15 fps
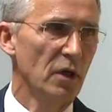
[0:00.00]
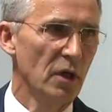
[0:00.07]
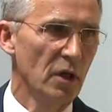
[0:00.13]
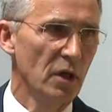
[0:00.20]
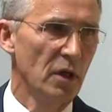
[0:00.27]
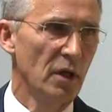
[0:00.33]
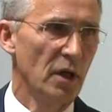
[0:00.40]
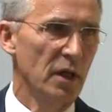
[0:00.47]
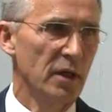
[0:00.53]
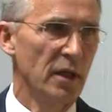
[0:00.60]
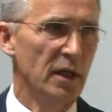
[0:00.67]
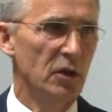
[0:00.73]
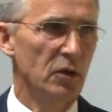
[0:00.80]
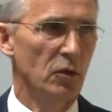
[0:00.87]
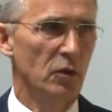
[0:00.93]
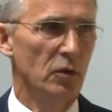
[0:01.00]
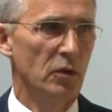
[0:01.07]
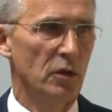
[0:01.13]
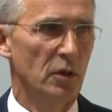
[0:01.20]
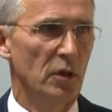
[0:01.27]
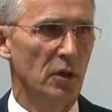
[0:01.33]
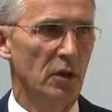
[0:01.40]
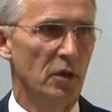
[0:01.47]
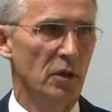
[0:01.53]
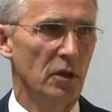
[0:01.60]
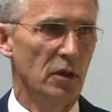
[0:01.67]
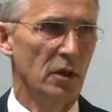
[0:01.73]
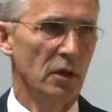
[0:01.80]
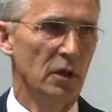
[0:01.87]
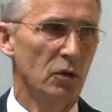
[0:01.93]
at NATO
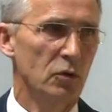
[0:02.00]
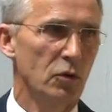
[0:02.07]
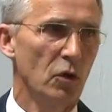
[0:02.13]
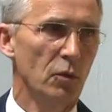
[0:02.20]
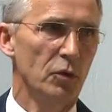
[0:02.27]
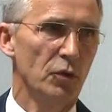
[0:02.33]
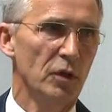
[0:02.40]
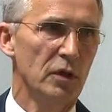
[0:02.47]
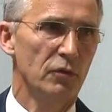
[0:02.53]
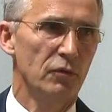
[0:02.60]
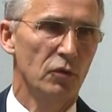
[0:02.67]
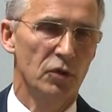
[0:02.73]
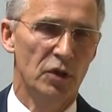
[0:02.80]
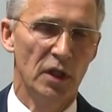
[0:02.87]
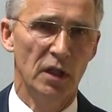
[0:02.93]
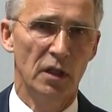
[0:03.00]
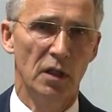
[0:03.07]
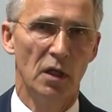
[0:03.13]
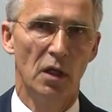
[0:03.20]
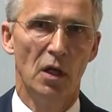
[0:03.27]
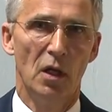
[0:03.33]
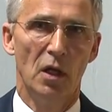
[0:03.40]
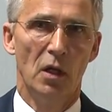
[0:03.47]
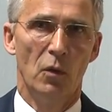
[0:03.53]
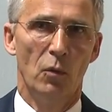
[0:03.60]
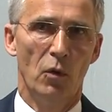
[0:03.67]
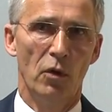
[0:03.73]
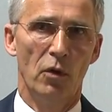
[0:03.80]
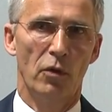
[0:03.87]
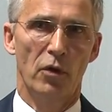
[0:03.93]
in October 2014,
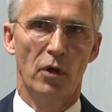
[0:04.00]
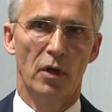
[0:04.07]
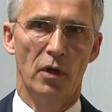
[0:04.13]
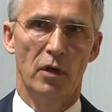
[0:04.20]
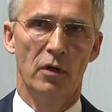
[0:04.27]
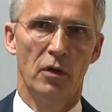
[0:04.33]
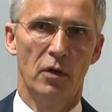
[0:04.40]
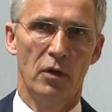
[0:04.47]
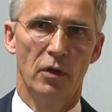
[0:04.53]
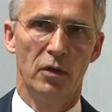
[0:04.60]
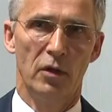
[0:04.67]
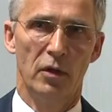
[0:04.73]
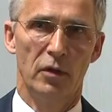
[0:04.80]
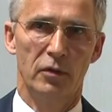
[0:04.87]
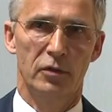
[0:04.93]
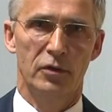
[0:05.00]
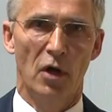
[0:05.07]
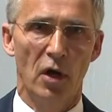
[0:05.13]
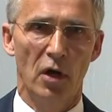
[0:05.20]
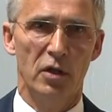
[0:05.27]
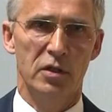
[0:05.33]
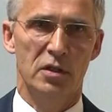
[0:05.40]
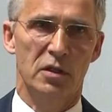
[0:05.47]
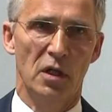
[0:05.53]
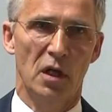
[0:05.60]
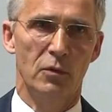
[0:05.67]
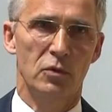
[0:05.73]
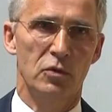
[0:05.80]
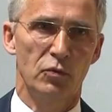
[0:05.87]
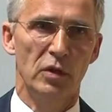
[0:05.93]
one of the tasks I
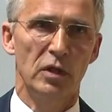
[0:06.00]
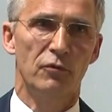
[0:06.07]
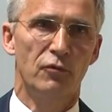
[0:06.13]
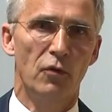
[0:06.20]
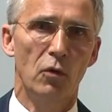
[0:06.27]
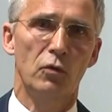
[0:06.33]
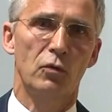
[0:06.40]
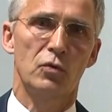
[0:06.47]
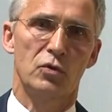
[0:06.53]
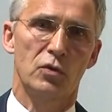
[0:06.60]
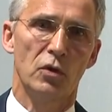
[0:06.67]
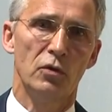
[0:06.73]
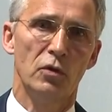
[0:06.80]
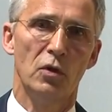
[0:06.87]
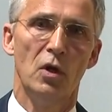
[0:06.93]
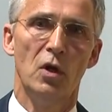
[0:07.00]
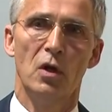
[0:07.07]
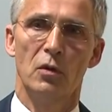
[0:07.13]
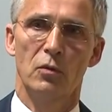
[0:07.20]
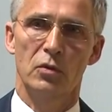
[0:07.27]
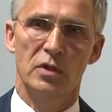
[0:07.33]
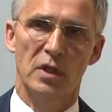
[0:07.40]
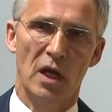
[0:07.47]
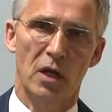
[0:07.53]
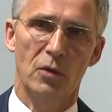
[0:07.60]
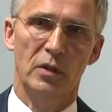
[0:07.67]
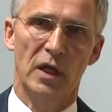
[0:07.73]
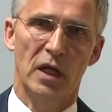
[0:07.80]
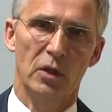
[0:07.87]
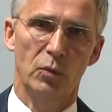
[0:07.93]
was really focused on was how
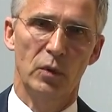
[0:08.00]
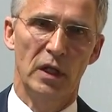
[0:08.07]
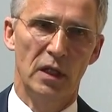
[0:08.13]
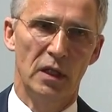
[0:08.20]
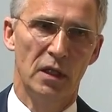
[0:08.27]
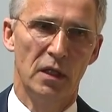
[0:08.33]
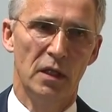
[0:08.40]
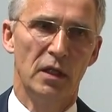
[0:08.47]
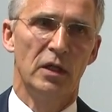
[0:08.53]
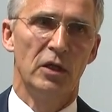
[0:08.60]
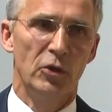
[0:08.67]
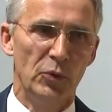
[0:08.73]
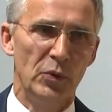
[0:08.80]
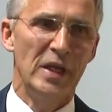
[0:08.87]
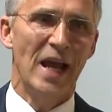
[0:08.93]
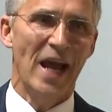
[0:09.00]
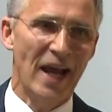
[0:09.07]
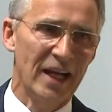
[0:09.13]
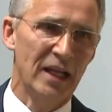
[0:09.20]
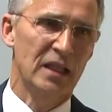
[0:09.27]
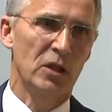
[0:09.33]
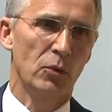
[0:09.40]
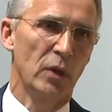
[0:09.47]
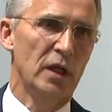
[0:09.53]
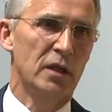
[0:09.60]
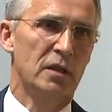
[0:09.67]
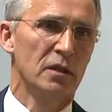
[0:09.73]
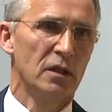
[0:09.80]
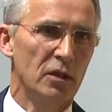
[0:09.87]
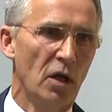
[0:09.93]
can we
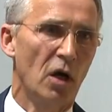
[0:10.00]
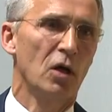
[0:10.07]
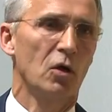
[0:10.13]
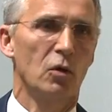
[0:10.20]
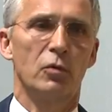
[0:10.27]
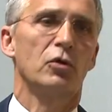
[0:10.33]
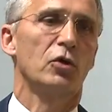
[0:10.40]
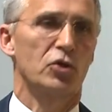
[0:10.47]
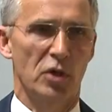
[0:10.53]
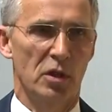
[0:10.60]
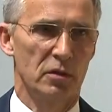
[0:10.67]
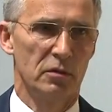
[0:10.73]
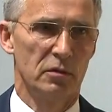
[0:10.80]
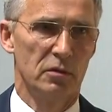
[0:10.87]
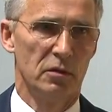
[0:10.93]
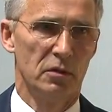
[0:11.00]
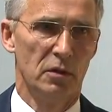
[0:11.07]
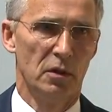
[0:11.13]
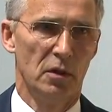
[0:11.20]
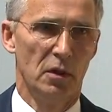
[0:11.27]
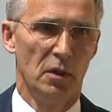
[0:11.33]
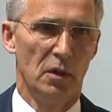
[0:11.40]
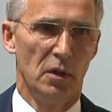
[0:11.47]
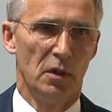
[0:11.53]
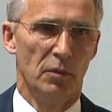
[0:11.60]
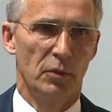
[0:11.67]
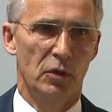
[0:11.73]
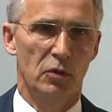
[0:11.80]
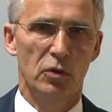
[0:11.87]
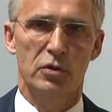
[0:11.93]
reactivate the dialogue with Russia.
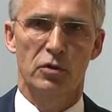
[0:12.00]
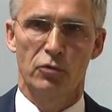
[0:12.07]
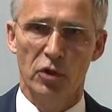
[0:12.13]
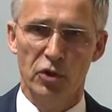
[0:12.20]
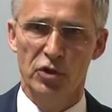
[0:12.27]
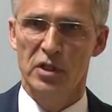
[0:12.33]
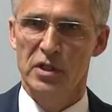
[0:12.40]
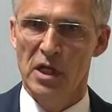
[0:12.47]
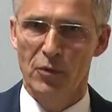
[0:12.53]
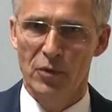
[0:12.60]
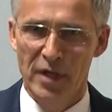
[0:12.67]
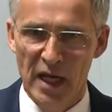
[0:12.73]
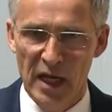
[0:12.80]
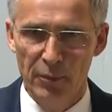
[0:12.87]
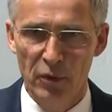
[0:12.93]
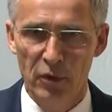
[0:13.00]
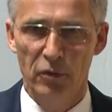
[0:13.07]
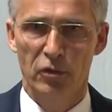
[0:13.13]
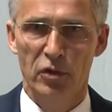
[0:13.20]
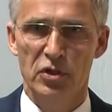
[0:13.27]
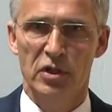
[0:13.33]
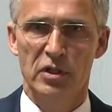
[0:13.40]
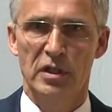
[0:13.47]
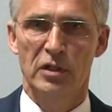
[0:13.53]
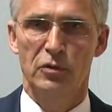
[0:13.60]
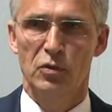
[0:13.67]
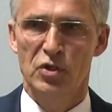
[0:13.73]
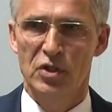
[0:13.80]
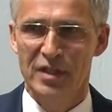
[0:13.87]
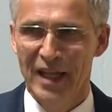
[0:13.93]
Because Russia is our neighbor, Russia is here
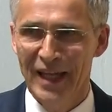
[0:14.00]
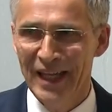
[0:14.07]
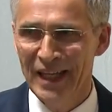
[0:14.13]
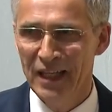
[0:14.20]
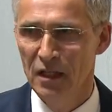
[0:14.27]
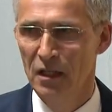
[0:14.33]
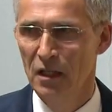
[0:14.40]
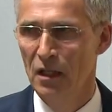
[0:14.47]
to stay.